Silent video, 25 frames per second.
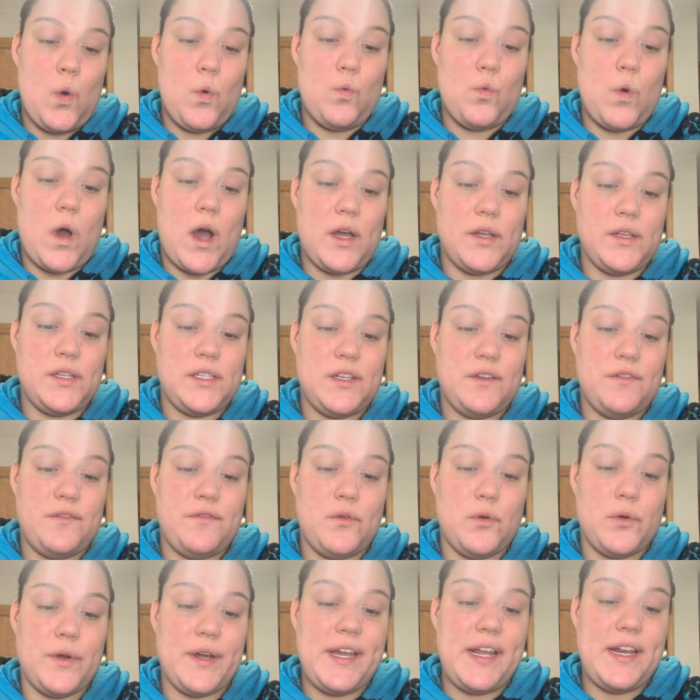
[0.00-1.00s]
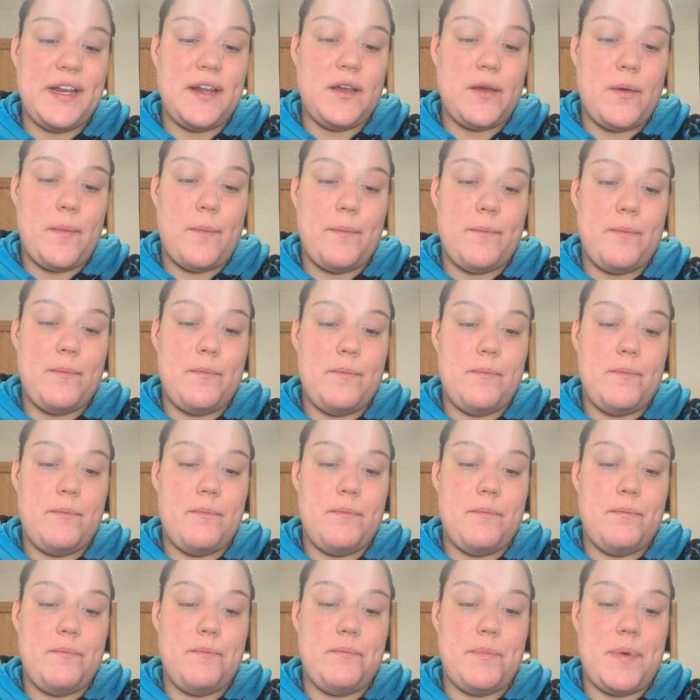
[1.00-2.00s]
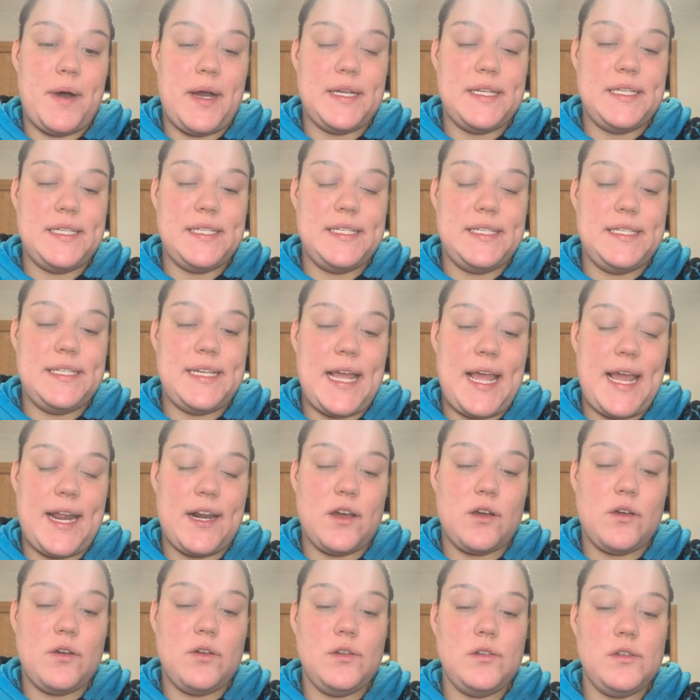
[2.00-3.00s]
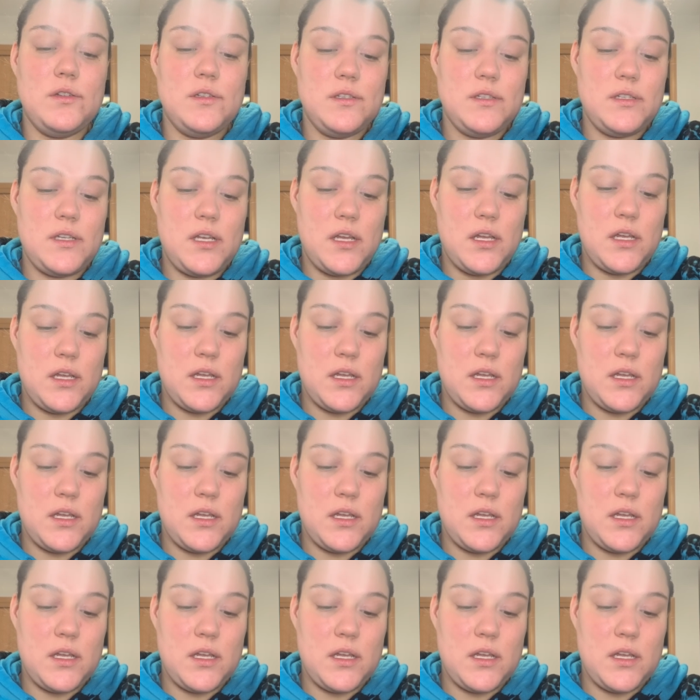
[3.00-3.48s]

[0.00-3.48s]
Sephoran Botanicals